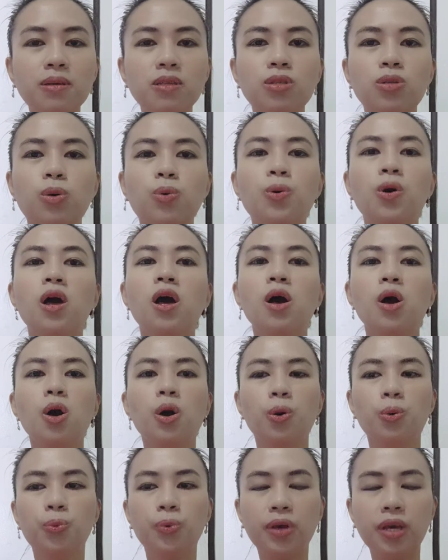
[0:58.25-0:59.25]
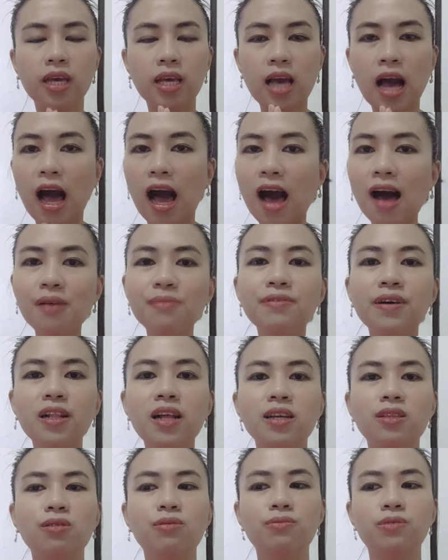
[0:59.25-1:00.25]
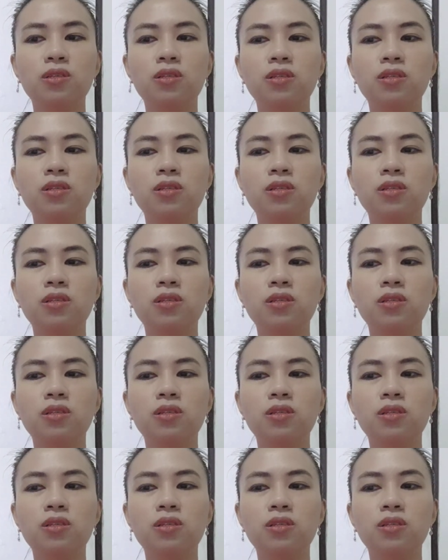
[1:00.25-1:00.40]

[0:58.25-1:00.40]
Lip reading: so we have a lot of